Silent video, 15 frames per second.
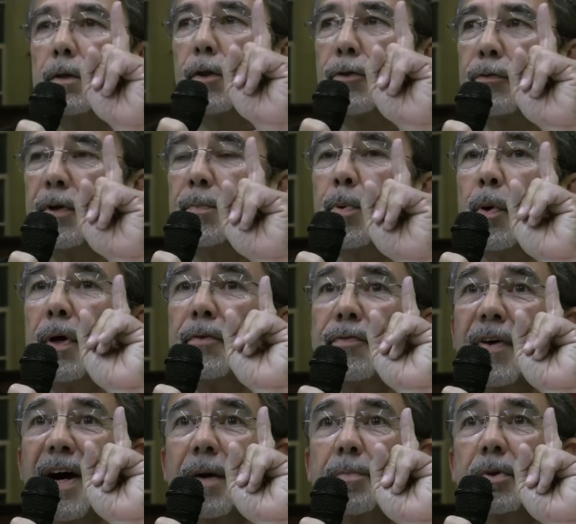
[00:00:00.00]
The
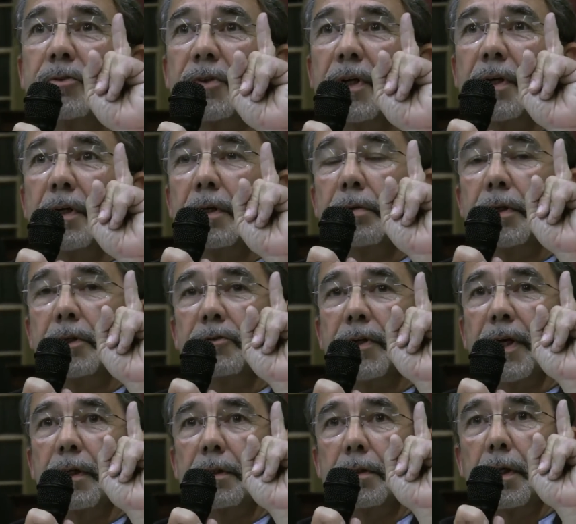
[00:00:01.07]
3.5% increase
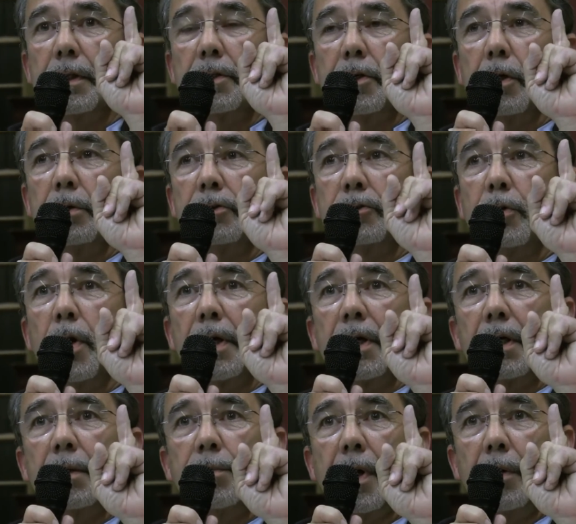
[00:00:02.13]
that Joe is
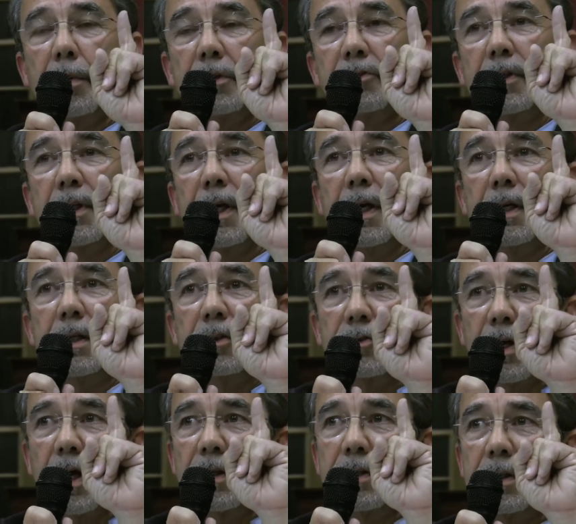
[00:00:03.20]
talking about, once again,
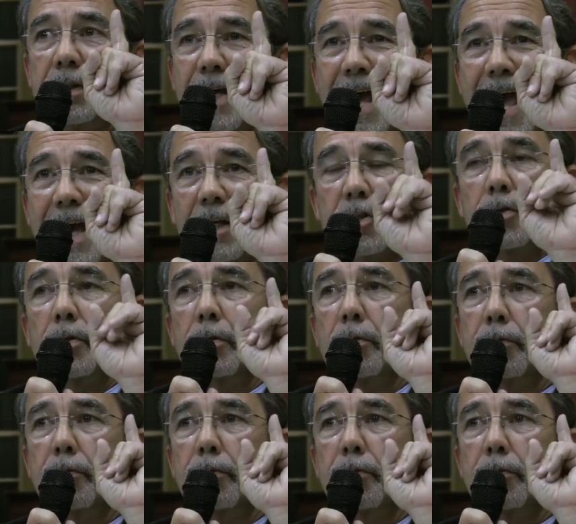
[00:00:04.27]
is on the tax